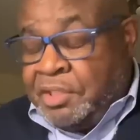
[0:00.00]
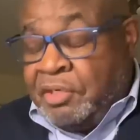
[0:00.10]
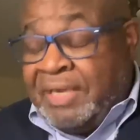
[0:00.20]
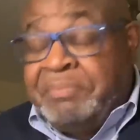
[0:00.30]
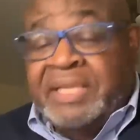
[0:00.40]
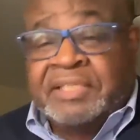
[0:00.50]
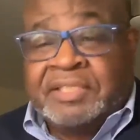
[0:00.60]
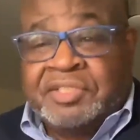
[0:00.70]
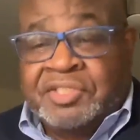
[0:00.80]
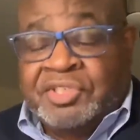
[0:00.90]
know, I made the
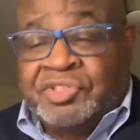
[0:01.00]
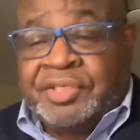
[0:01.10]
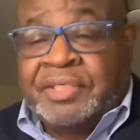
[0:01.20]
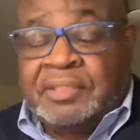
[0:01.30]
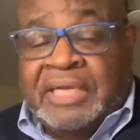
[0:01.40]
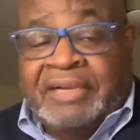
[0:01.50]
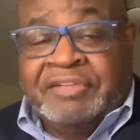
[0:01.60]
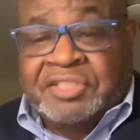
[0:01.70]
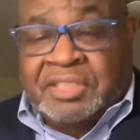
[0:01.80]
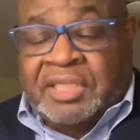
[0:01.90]
decision.
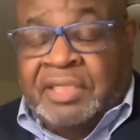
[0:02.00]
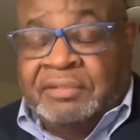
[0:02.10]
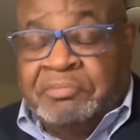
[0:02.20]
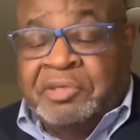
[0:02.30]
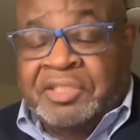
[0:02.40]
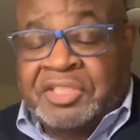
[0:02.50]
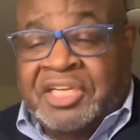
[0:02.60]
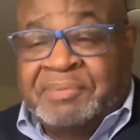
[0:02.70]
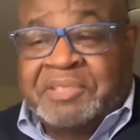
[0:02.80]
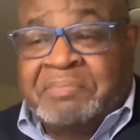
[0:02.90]
Obviously, the buck
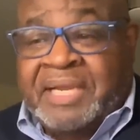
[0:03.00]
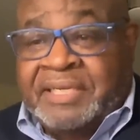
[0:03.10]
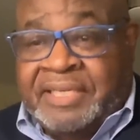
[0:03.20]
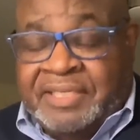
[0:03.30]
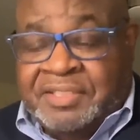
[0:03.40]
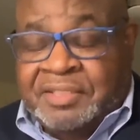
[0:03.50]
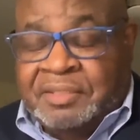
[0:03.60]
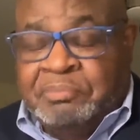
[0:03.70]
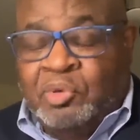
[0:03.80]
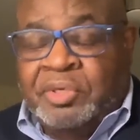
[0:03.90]
stops at my desk.
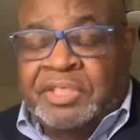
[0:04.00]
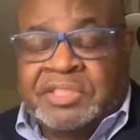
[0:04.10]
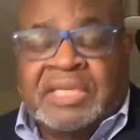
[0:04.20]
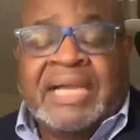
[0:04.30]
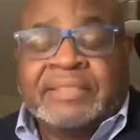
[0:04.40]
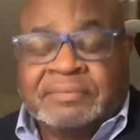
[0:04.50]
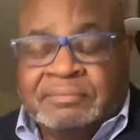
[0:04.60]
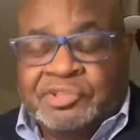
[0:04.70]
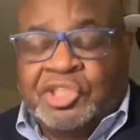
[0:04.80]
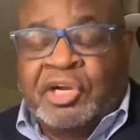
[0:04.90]
The board is not
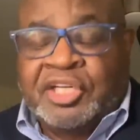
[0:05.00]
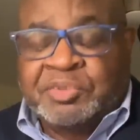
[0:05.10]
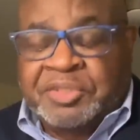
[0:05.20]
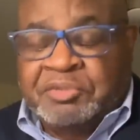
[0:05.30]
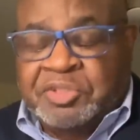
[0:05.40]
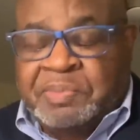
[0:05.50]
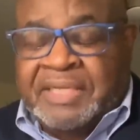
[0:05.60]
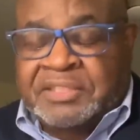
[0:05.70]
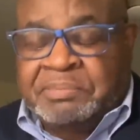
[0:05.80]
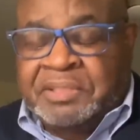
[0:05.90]
charged with the
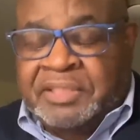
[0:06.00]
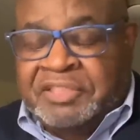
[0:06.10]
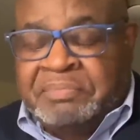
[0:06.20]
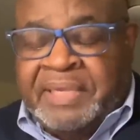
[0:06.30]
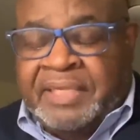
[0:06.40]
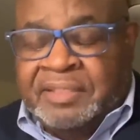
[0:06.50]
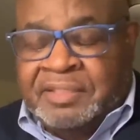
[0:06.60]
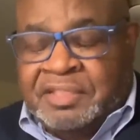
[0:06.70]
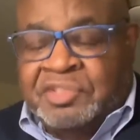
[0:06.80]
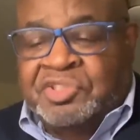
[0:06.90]
responsibility of making
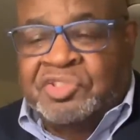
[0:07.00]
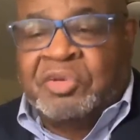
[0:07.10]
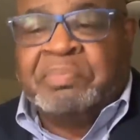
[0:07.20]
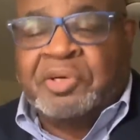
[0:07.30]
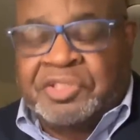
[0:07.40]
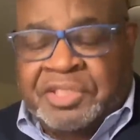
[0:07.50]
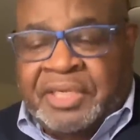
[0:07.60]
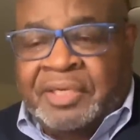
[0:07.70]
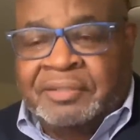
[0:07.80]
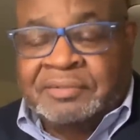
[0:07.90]
decisions on personnel.